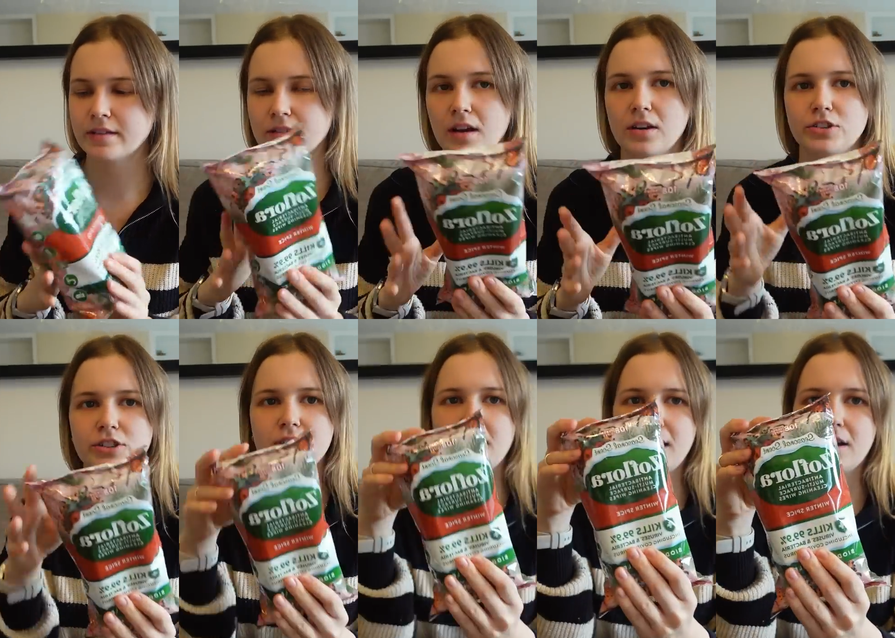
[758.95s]
There's
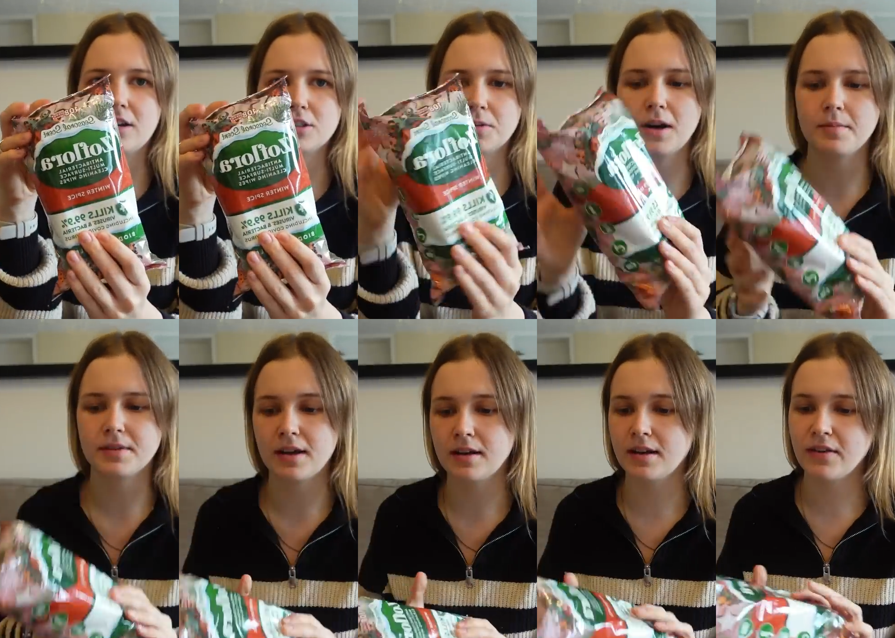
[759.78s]
108 large wipes,
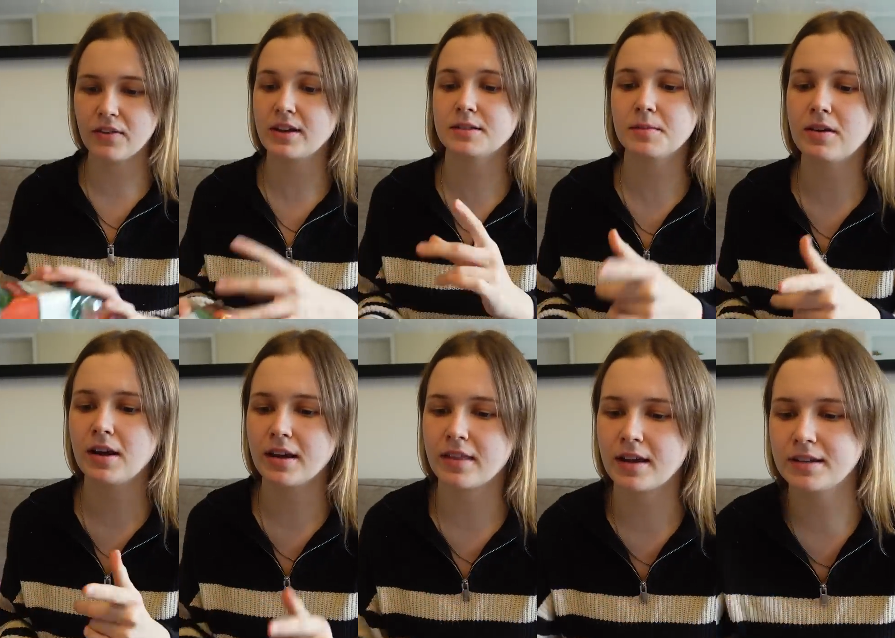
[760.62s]
and if they smell
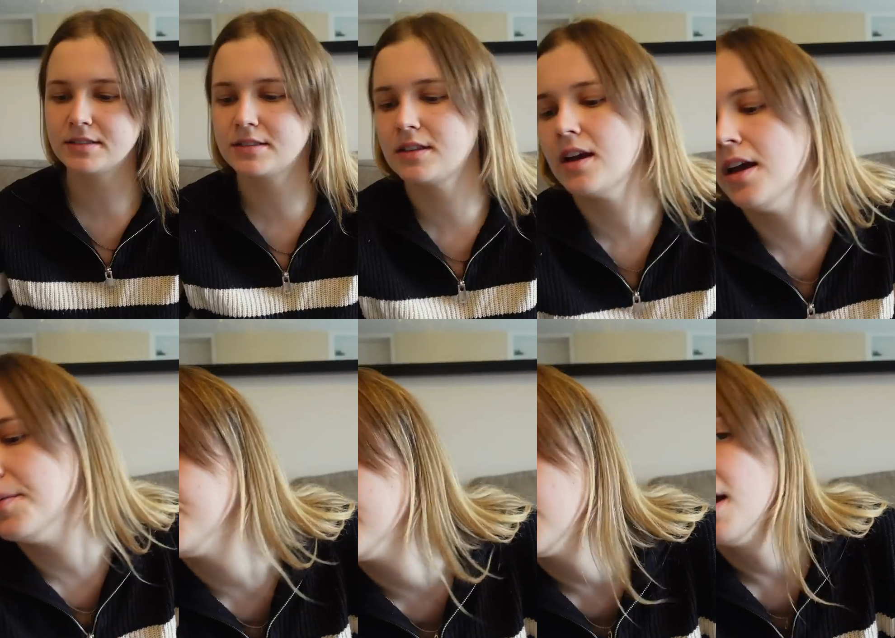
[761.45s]
like that
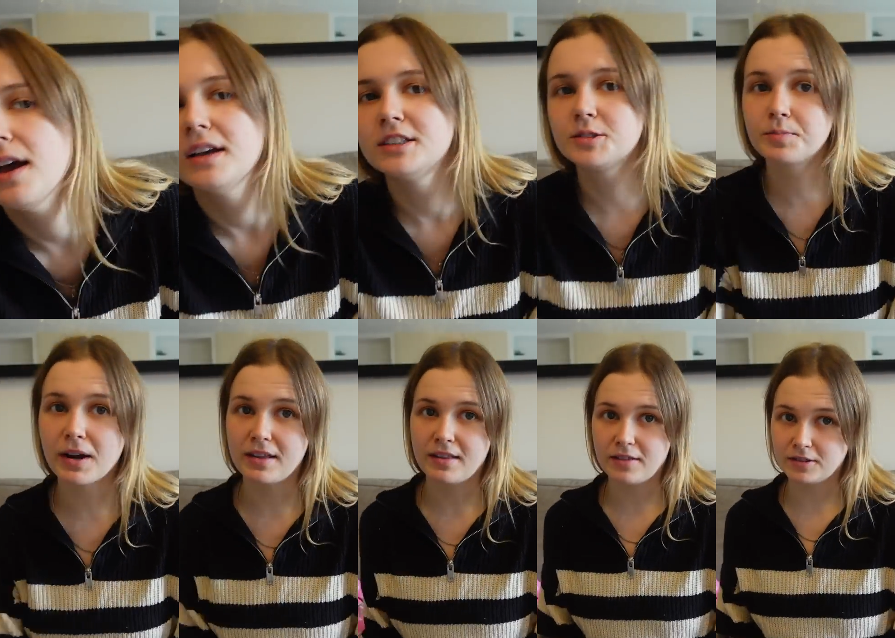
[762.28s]

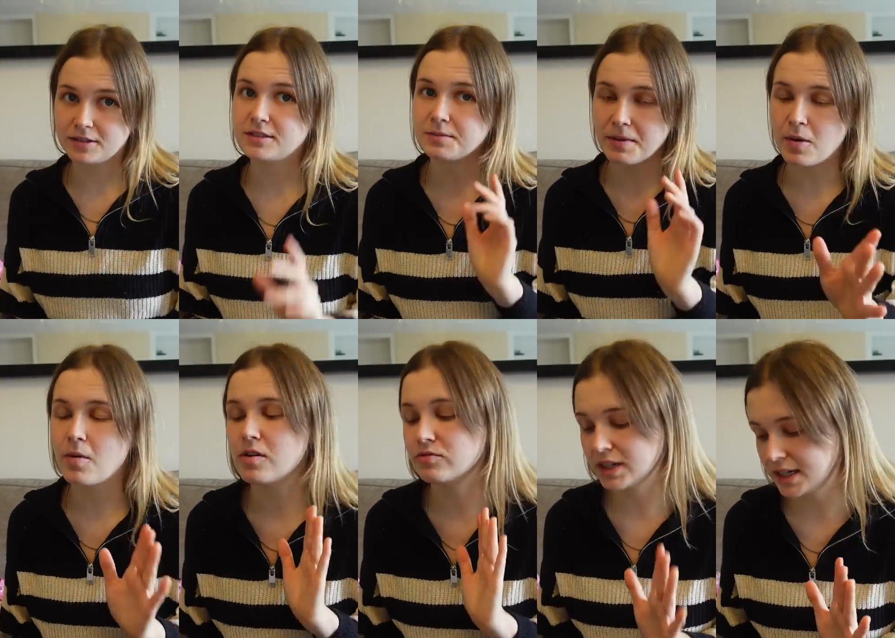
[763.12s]
spray, then they'll smell
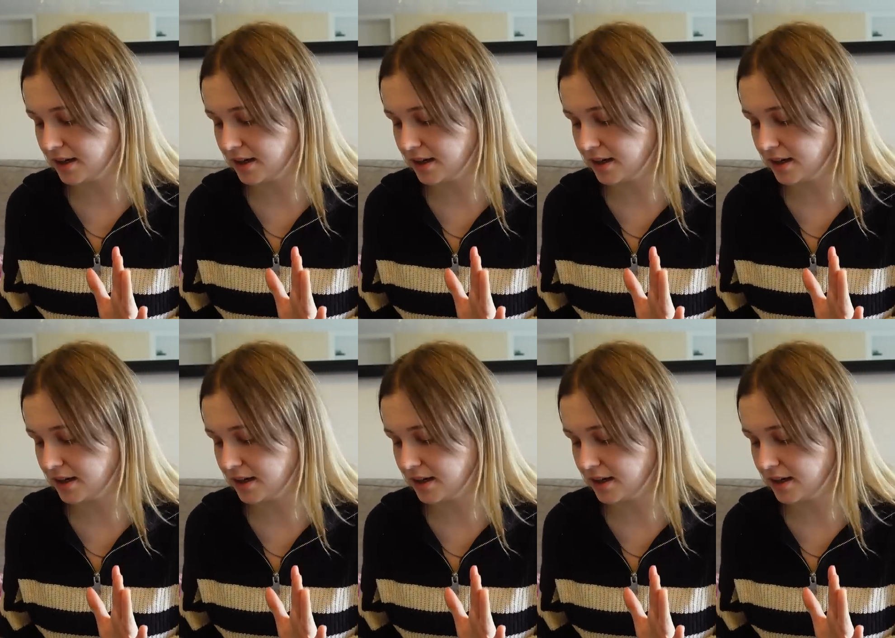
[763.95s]
really